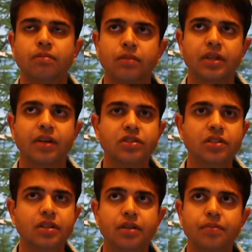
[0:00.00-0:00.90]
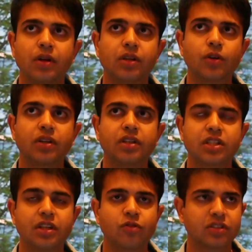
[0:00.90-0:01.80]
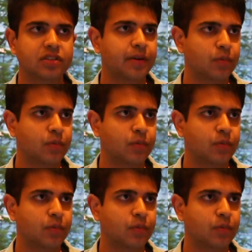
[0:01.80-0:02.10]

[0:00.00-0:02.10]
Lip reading: Yeah, I would say MultiOn initially was a side